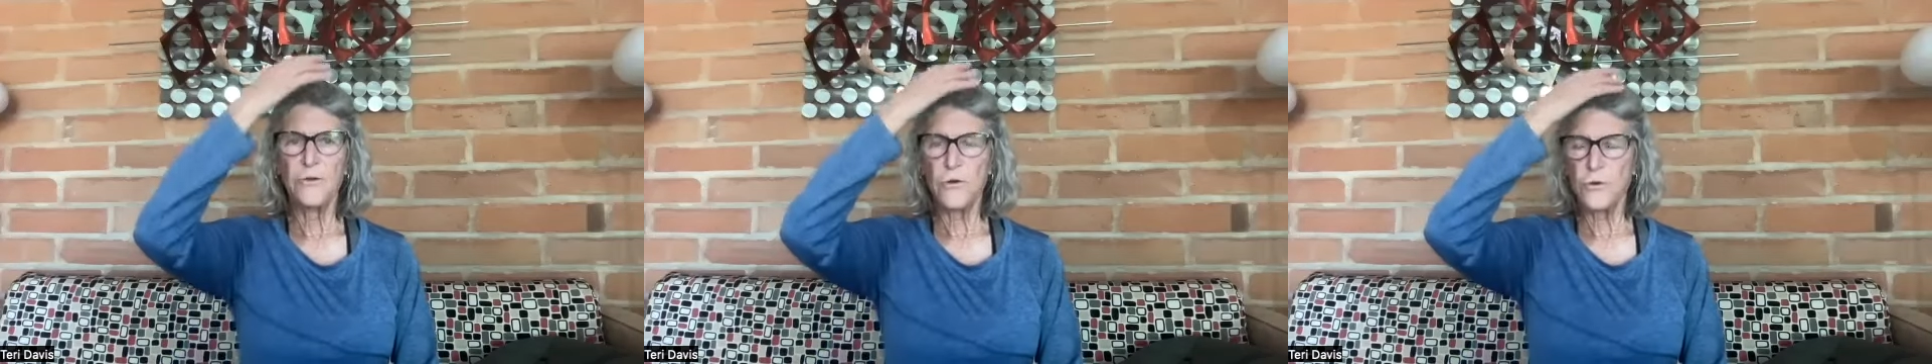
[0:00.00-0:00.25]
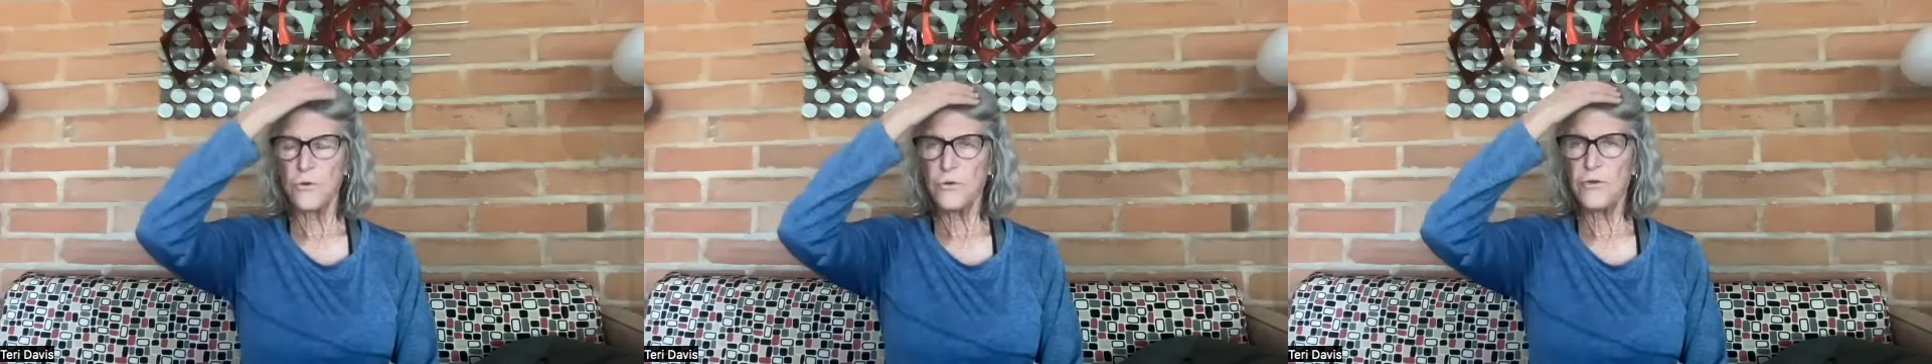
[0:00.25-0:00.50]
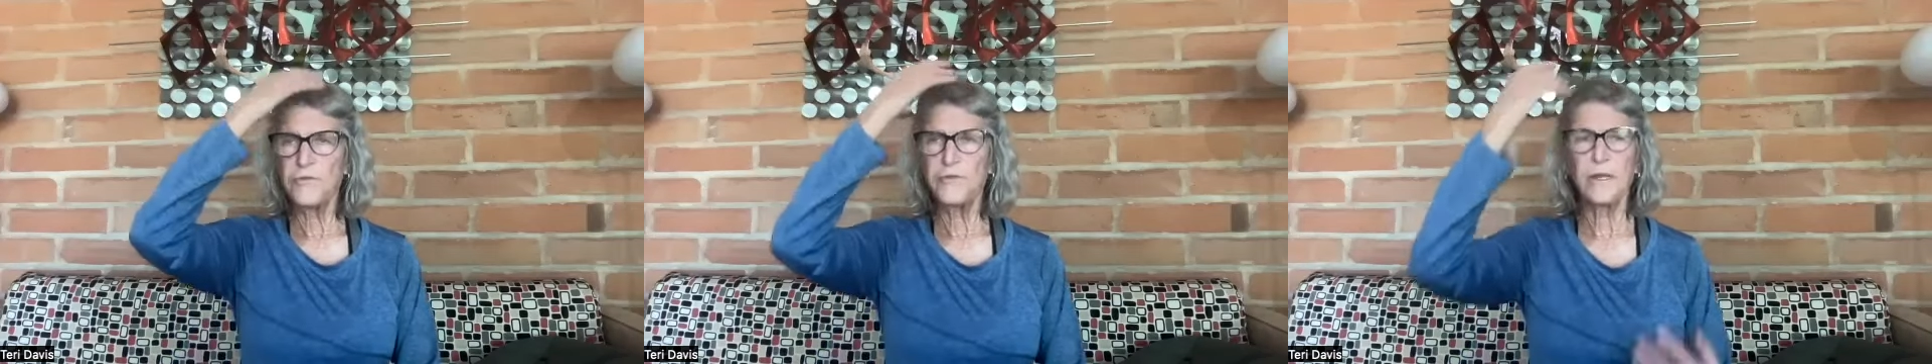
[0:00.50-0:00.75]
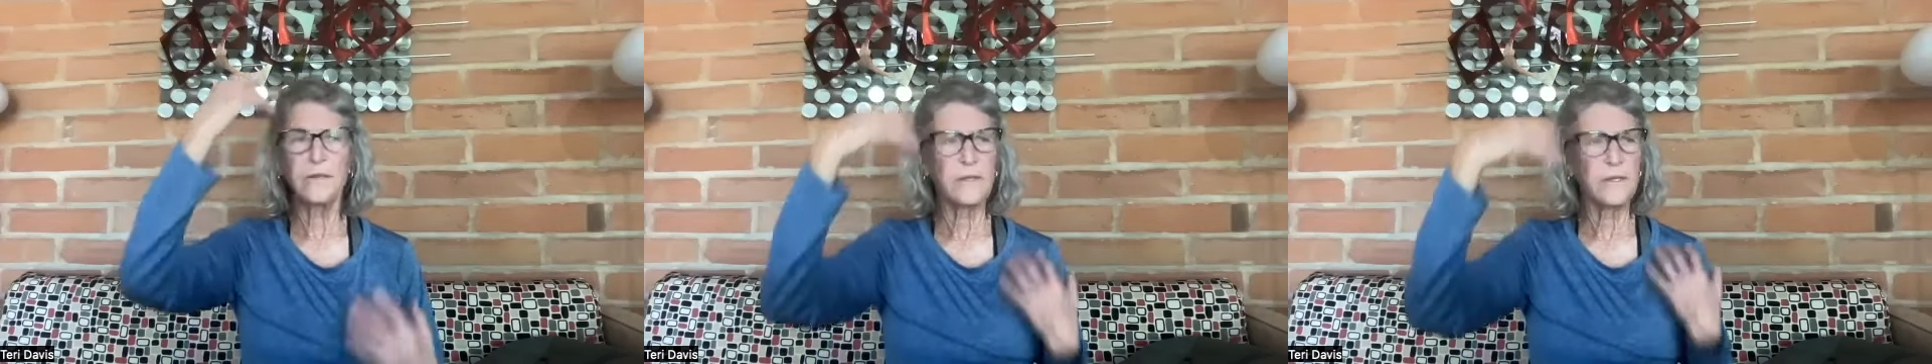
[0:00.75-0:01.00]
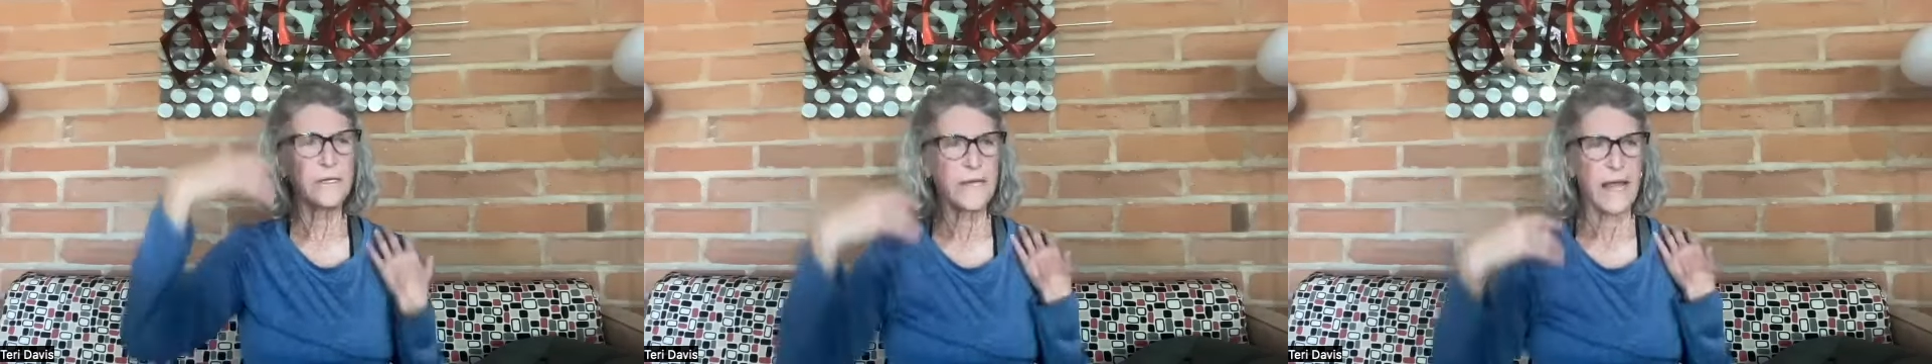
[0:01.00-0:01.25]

noticing the